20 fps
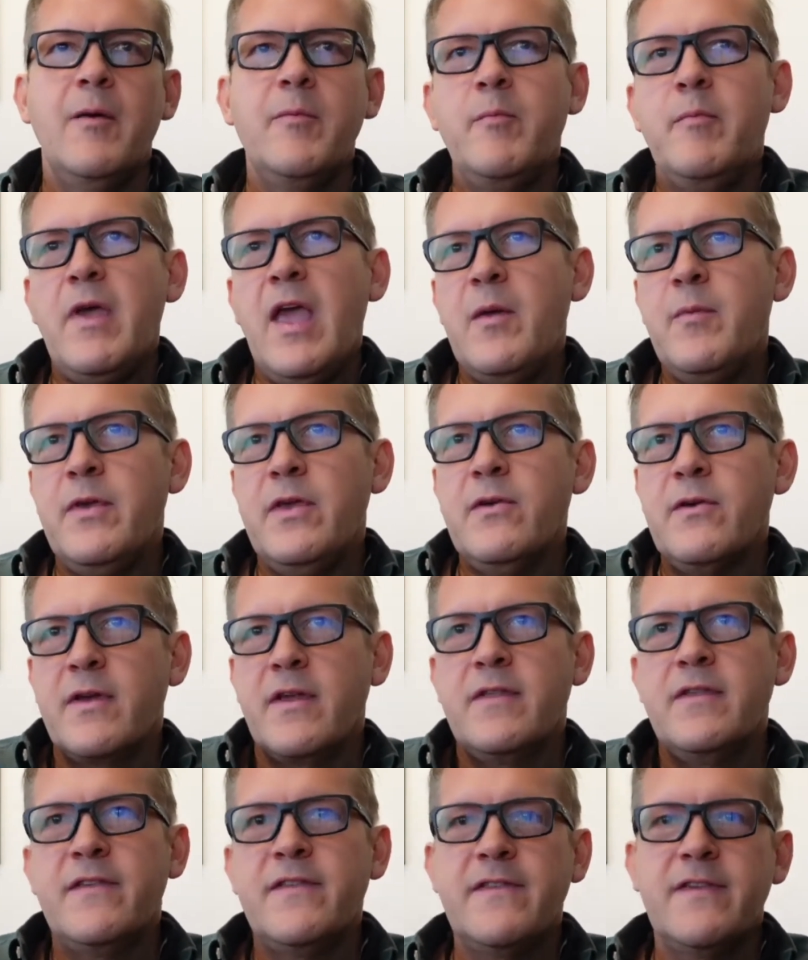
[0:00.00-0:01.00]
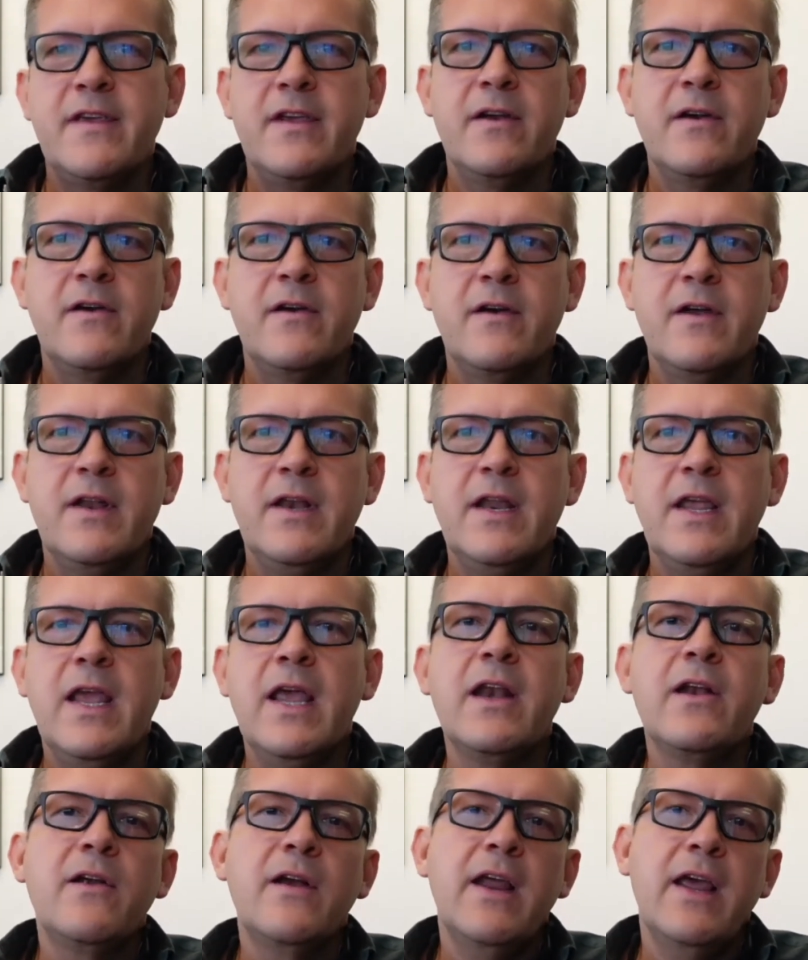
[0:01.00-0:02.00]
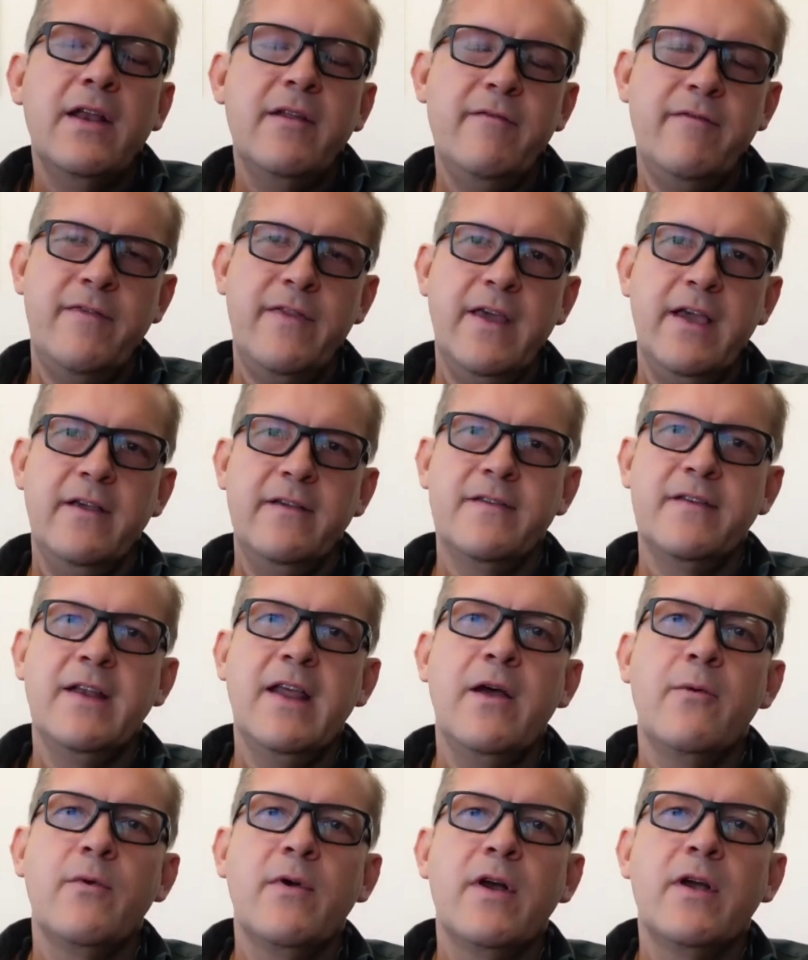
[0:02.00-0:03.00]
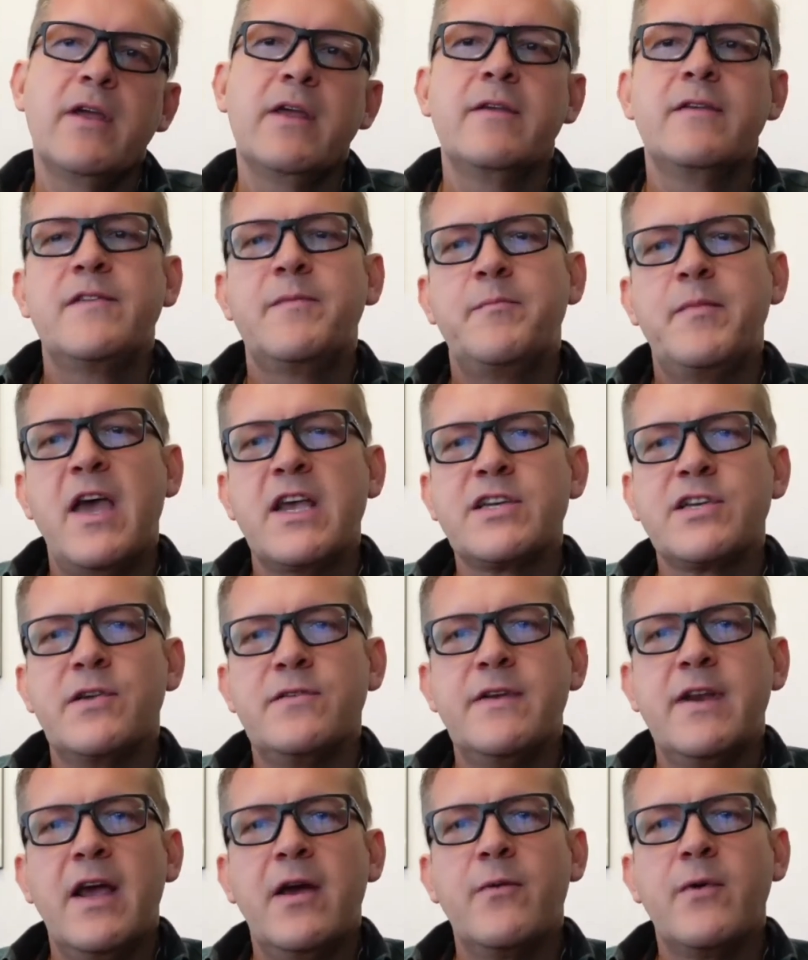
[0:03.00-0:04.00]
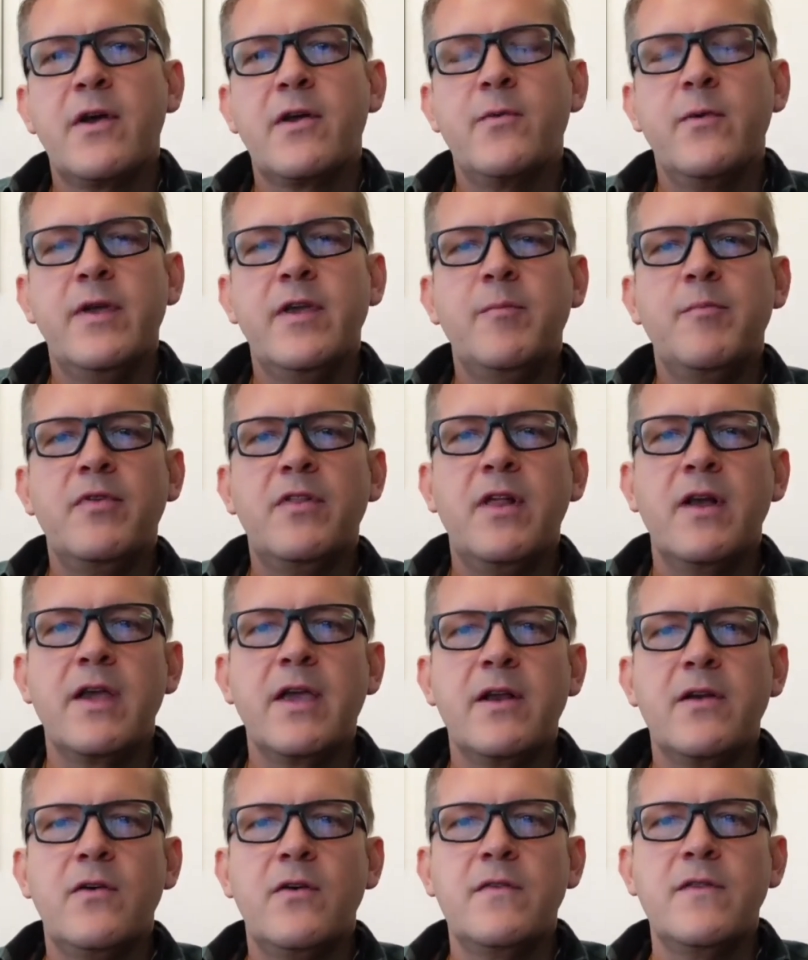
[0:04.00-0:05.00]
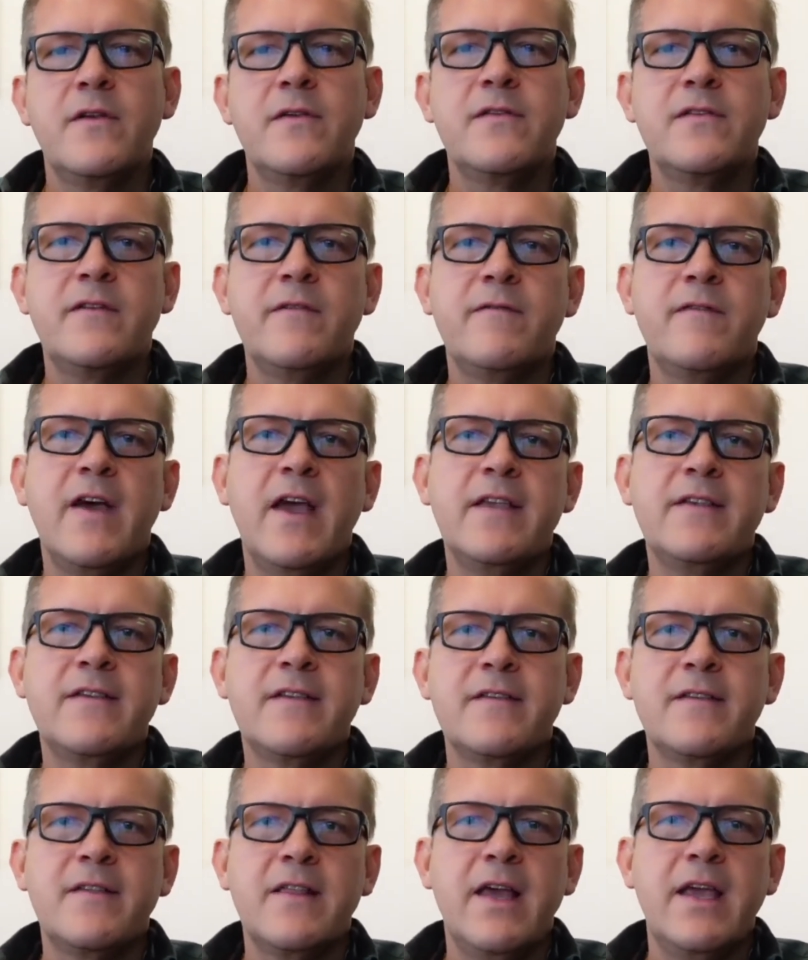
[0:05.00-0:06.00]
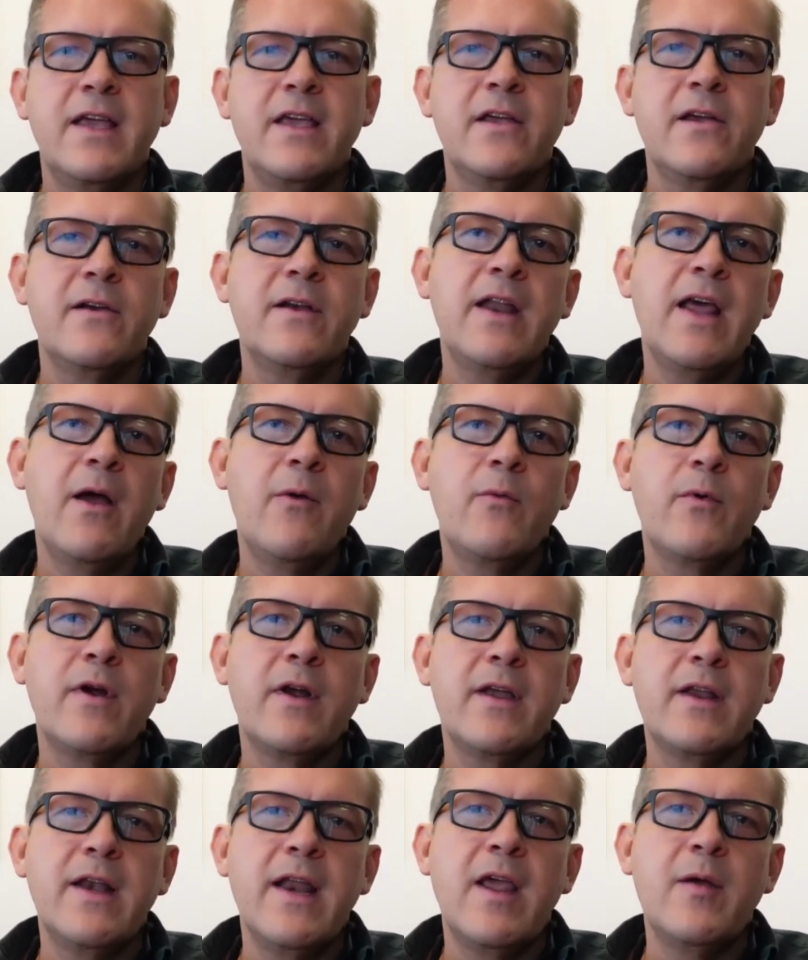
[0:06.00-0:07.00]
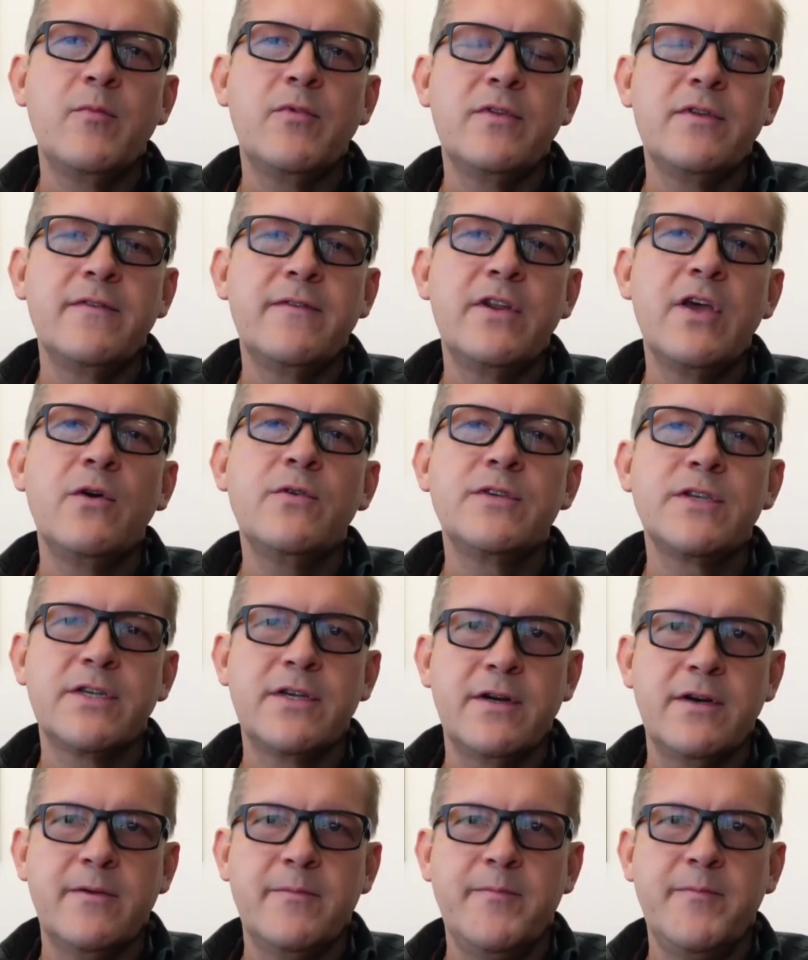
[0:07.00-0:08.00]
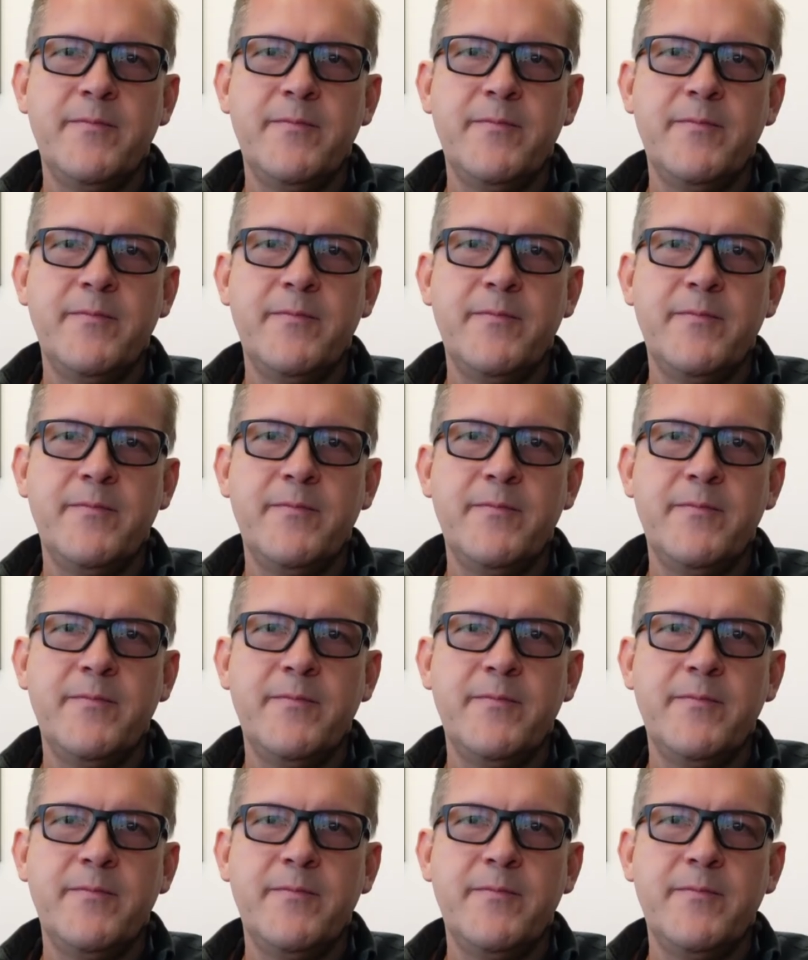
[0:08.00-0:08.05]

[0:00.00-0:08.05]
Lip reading: Maybe you'll consider an Internet of Things network, a special network where you plug in all those devices like your network-enabled toaster.